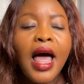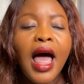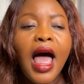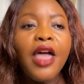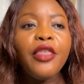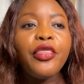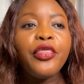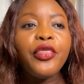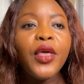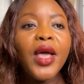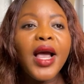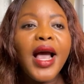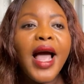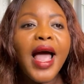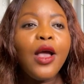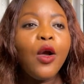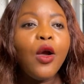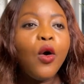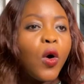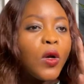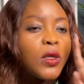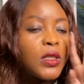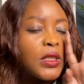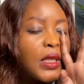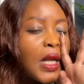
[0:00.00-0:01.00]
I think I
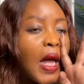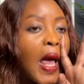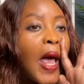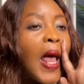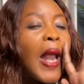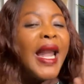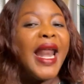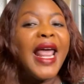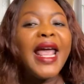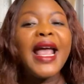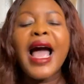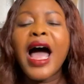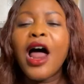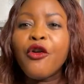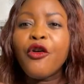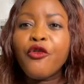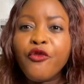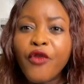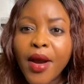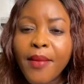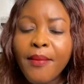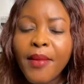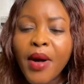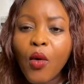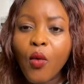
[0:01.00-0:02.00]
got like a
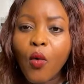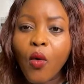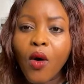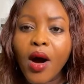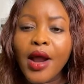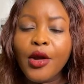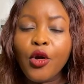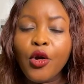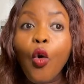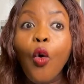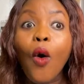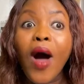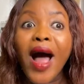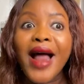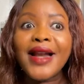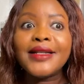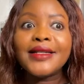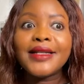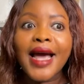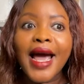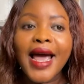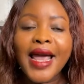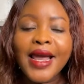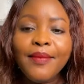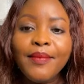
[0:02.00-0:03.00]
rhema word or a
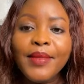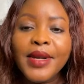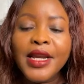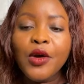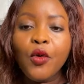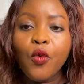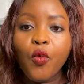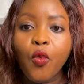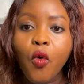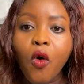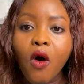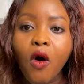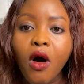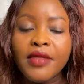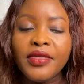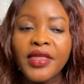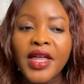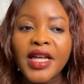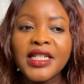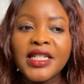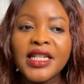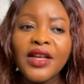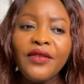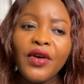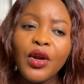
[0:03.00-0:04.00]
timely word
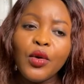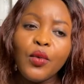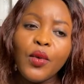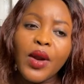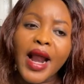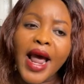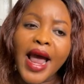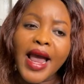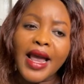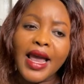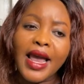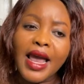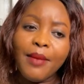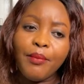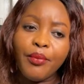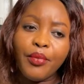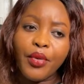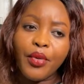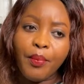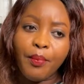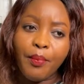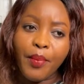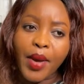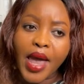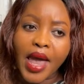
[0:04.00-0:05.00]
that even when I came
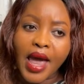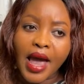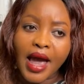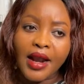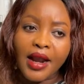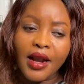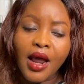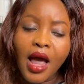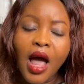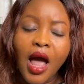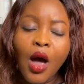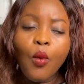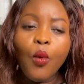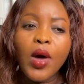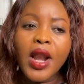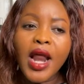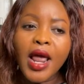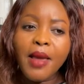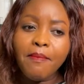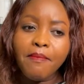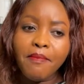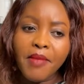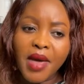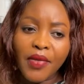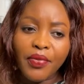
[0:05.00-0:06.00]
prepared, when
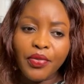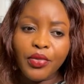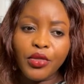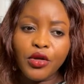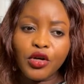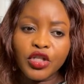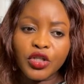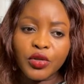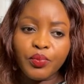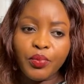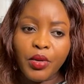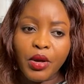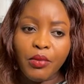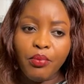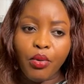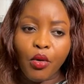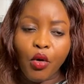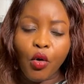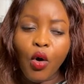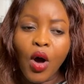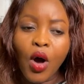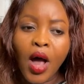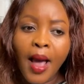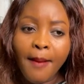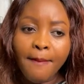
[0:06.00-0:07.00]
I met those
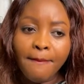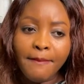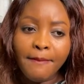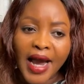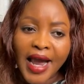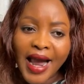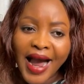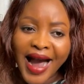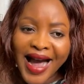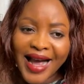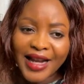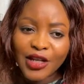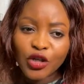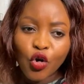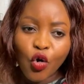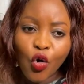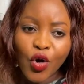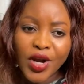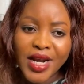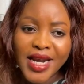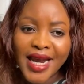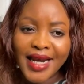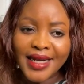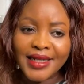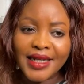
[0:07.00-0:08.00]
people, my heart
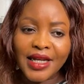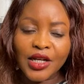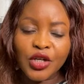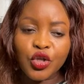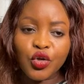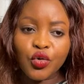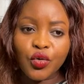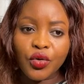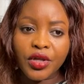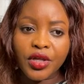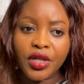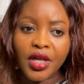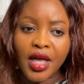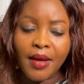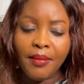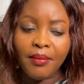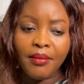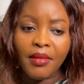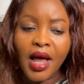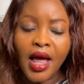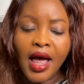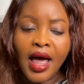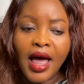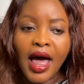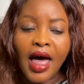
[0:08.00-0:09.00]
connected to
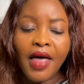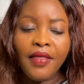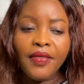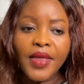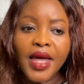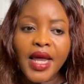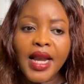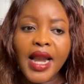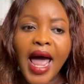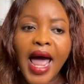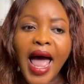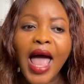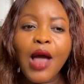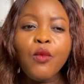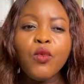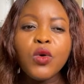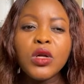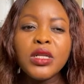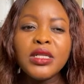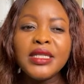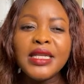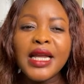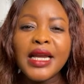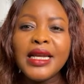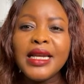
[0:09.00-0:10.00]
them, and then I
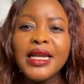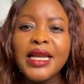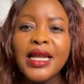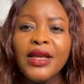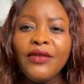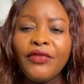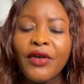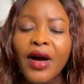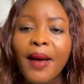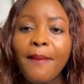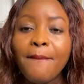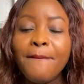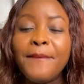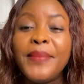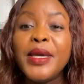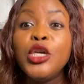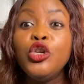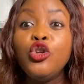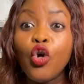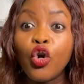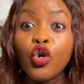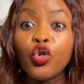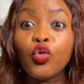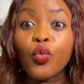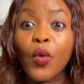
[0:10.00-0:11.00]
will deliver
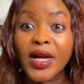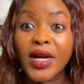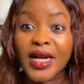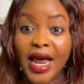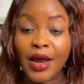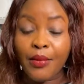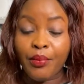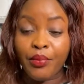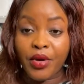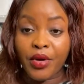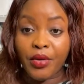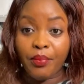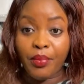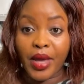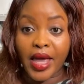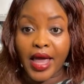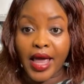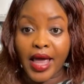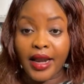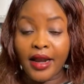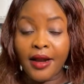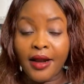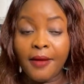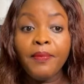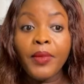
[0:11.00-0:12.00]
beyond what I
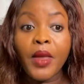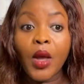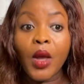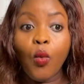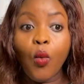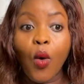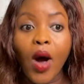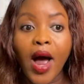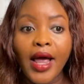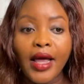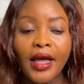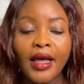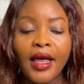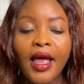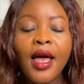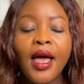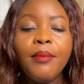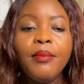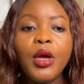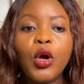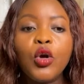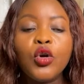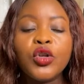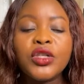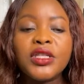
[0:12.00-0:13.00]
prepared. Why?
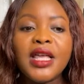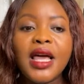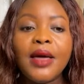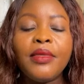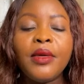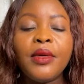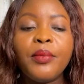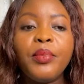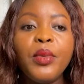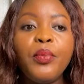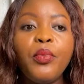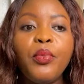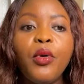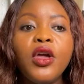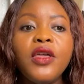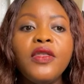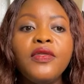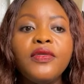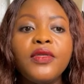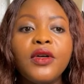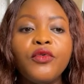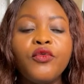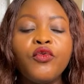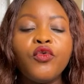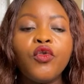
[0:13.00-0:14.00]
Because they are the people
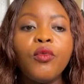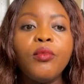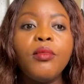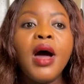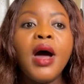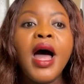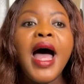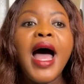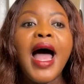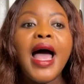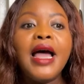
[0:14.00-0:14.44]
in the room.